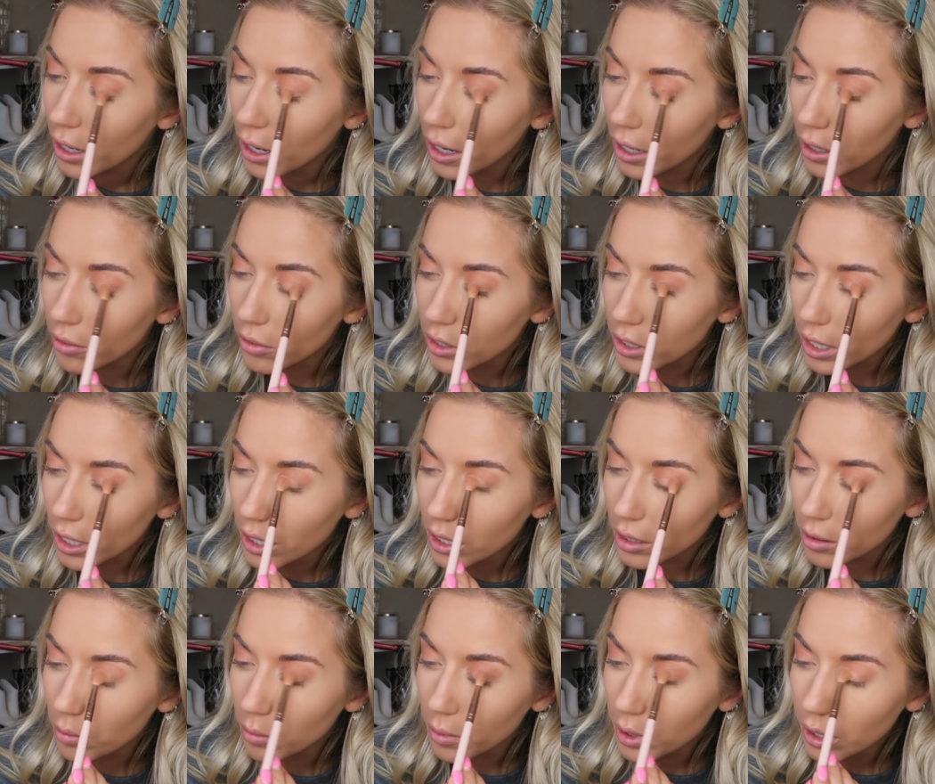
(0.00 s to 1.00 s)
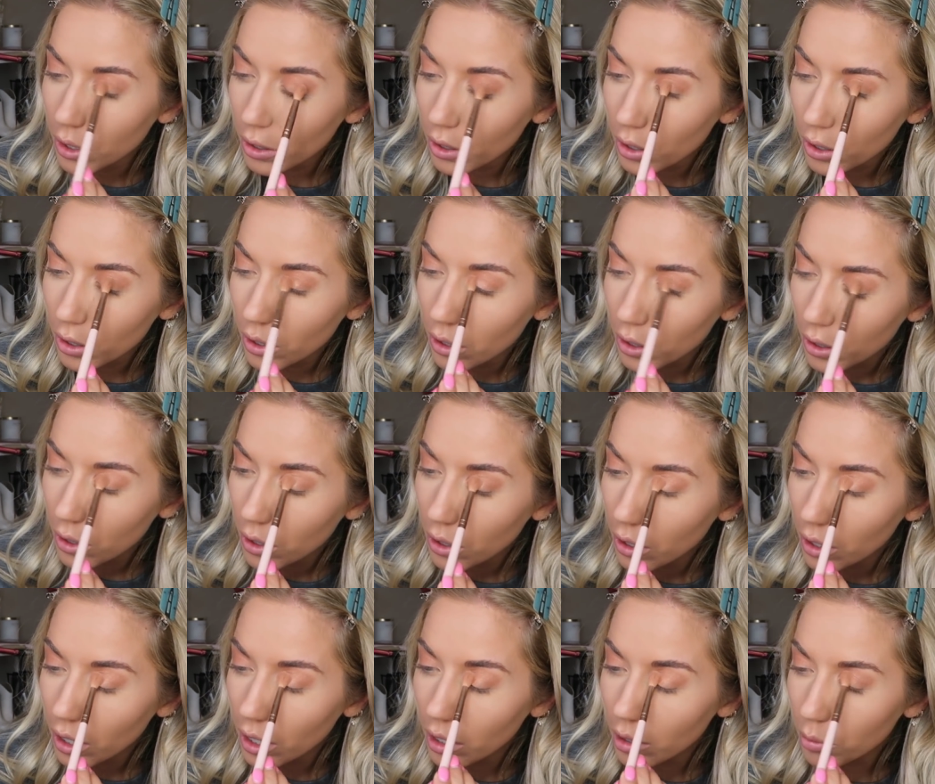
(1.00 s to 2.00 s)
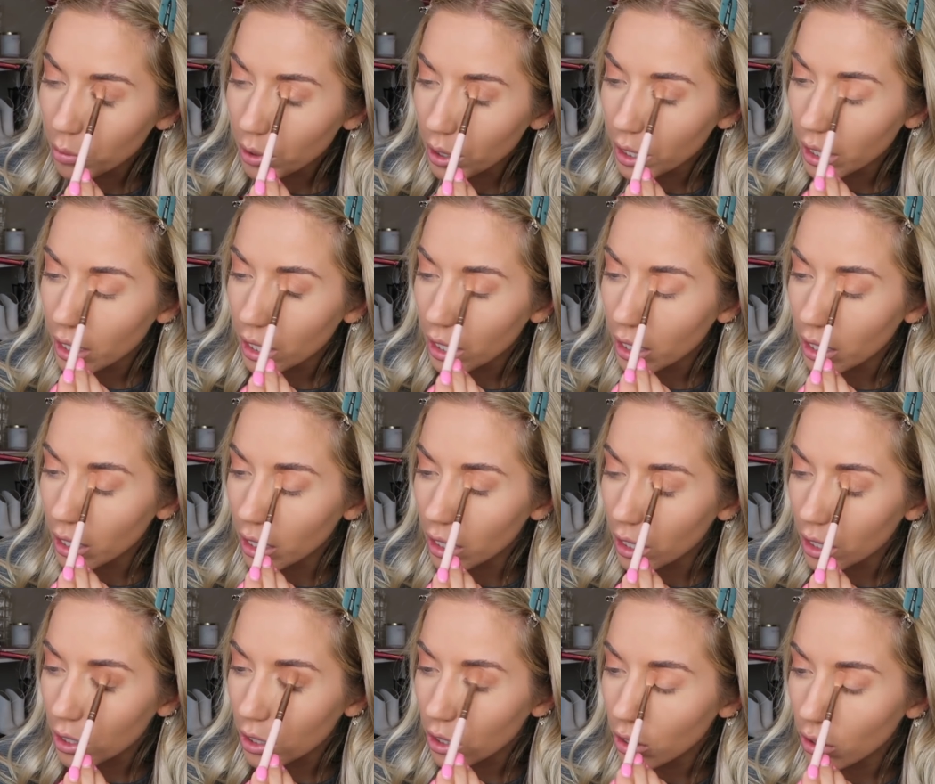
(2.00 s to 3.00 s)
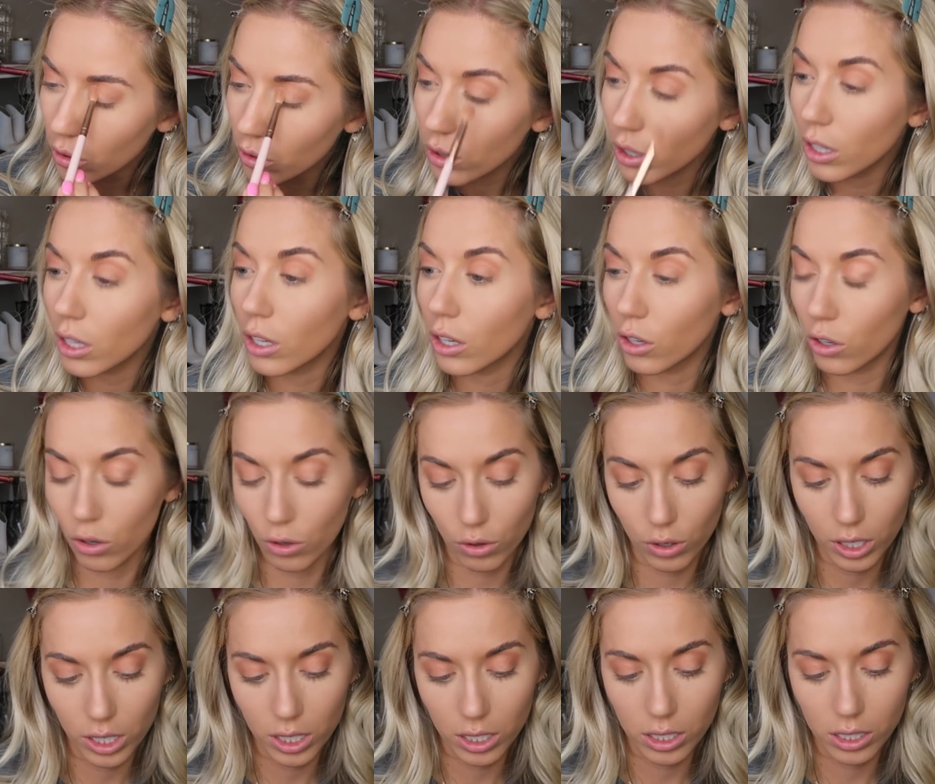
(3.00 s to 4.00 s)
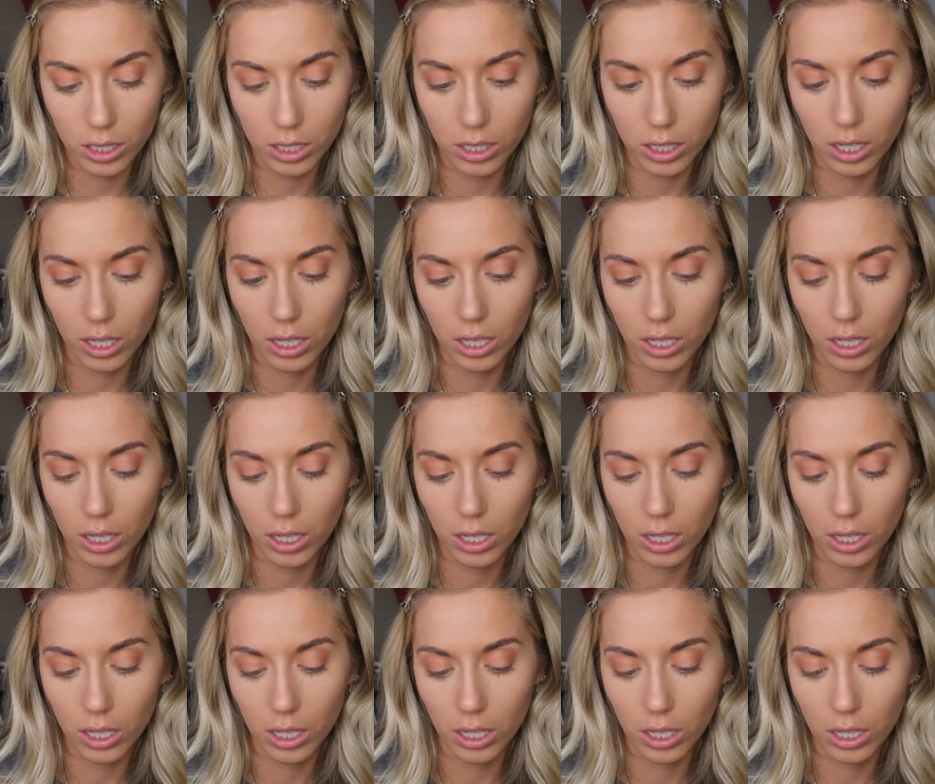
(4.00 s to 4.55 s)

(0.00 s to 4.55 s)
kind of start in the middle and bring it in to the crease.